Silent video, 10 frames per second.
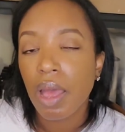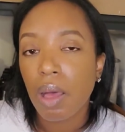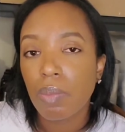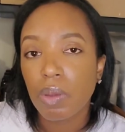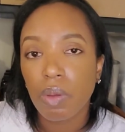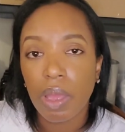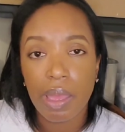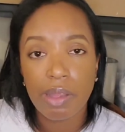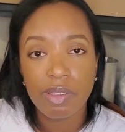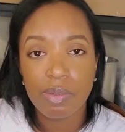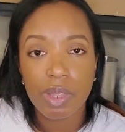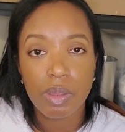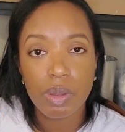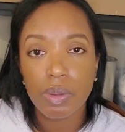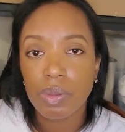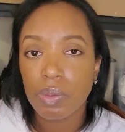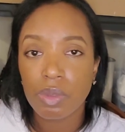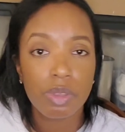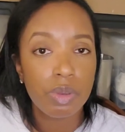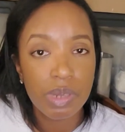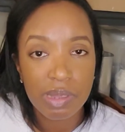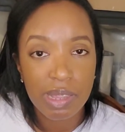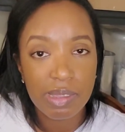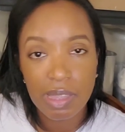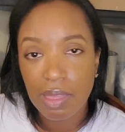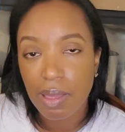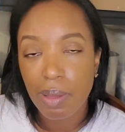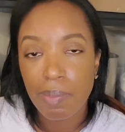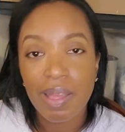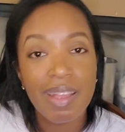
I'll be answering those as soon as I see them.